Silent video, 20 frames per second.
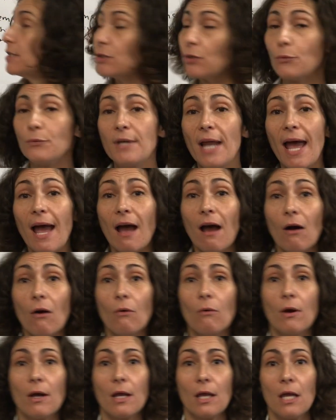so
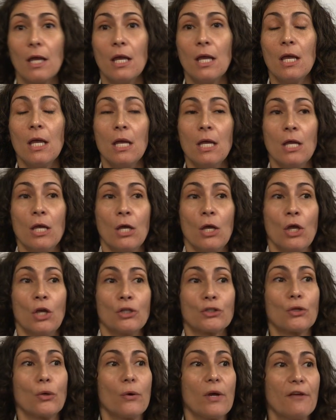now
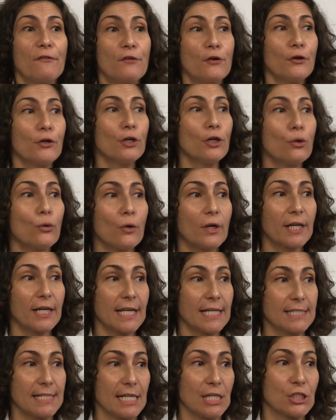So if you're in an
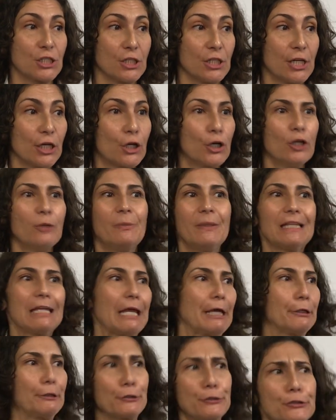organization, it could be
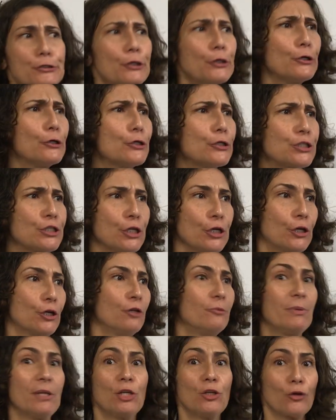like your church, it
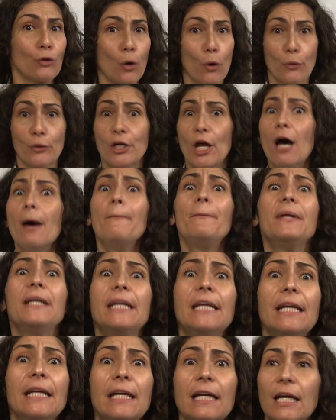could be your own
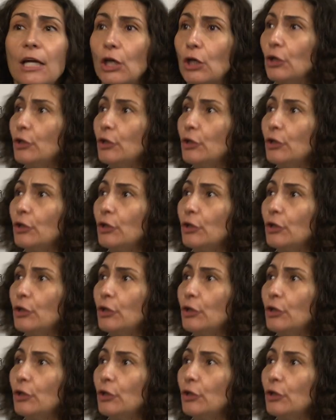company, it